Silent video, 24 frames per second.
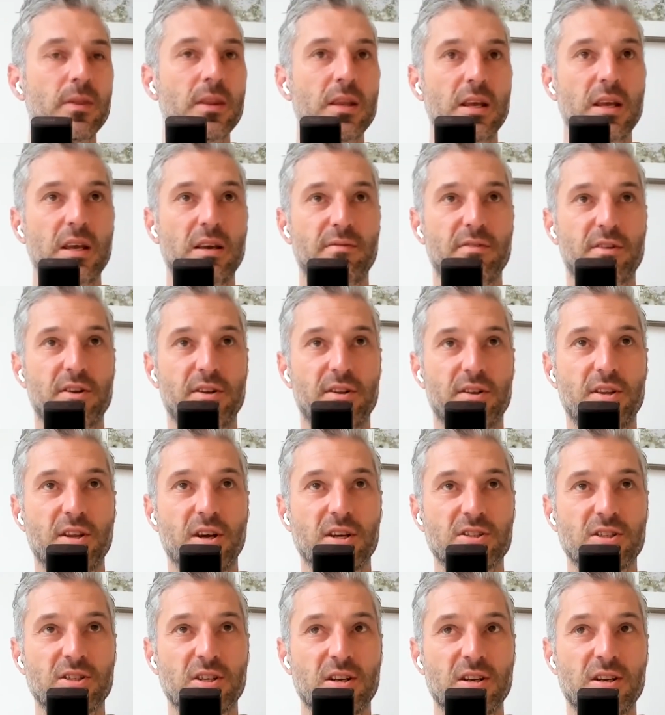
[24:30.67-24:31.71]
If it
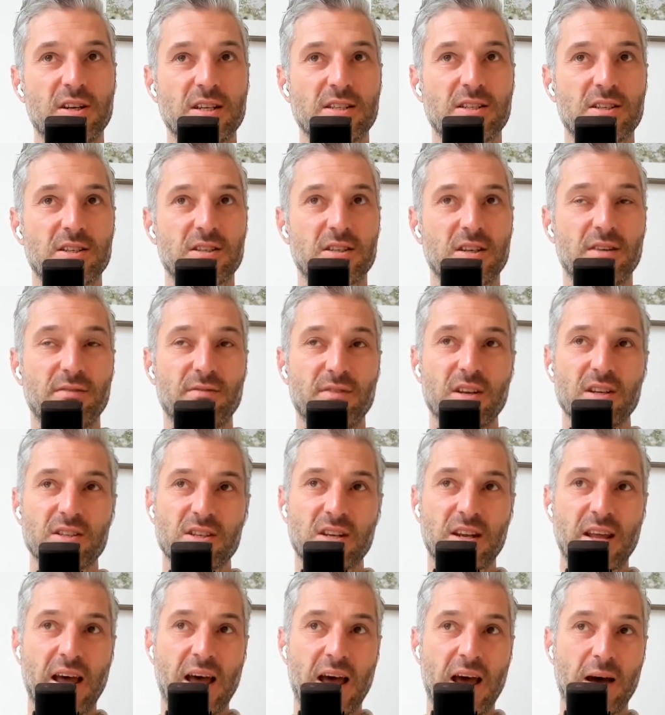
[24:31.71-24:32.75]
doesn't
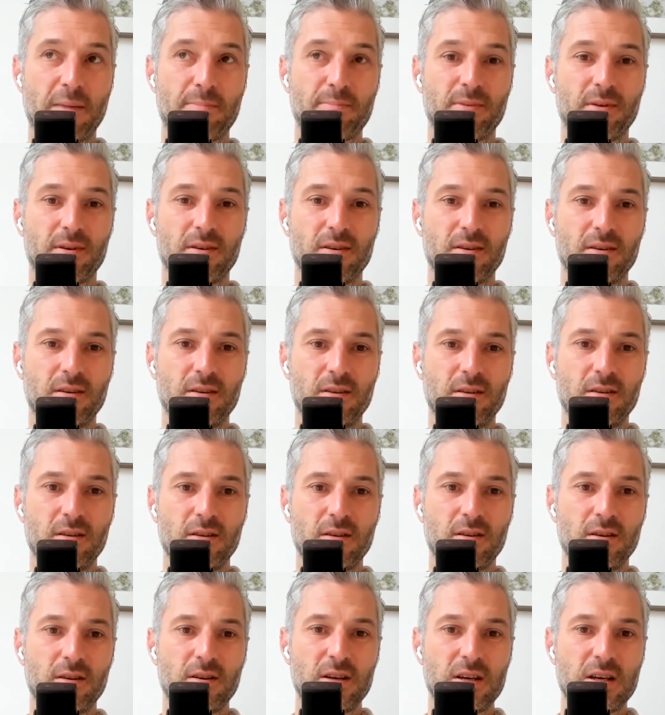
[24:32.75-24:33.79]
happen
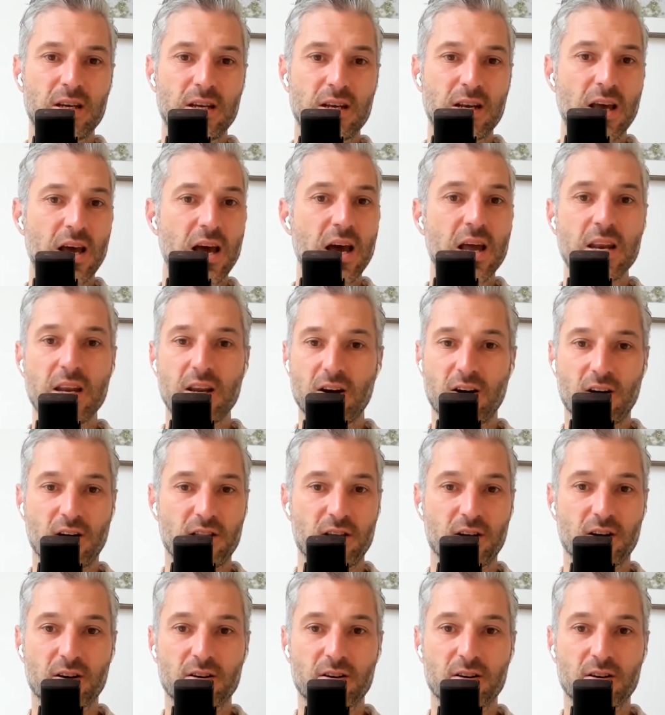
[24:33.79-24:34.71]
in any other